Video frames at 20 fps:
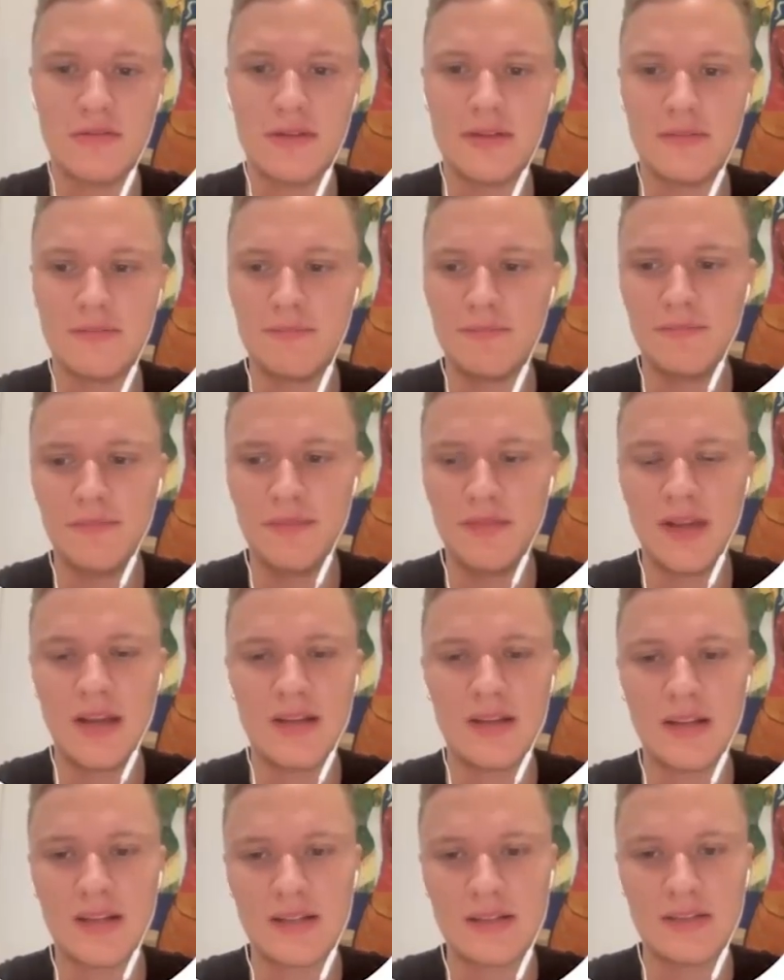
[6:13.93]
and they
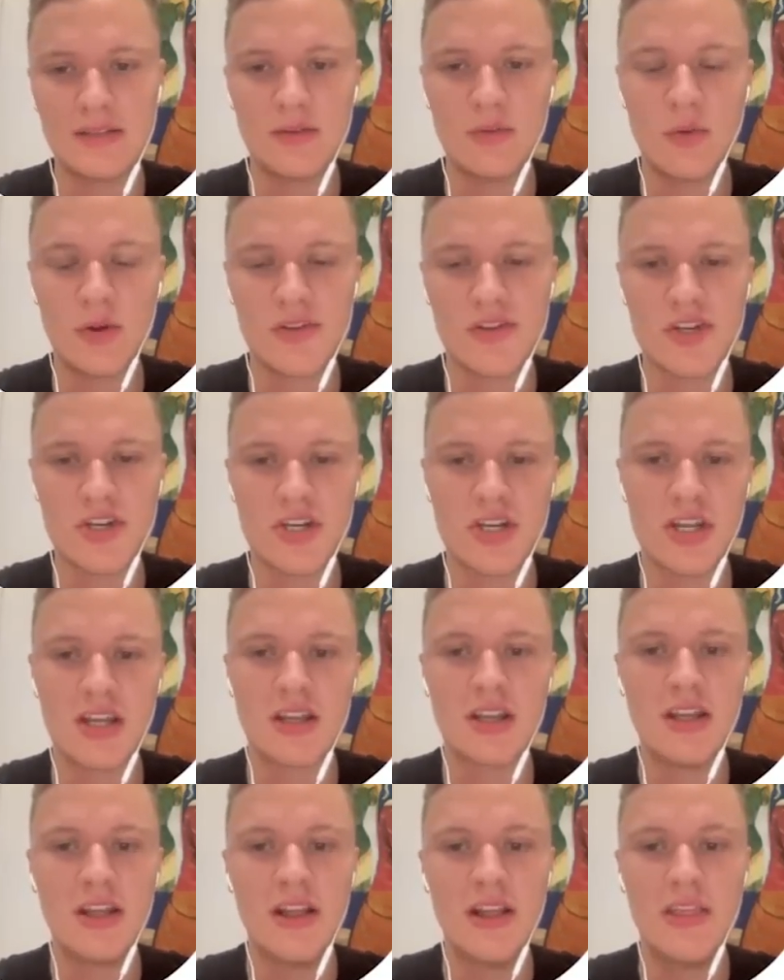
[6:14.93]
are like questioning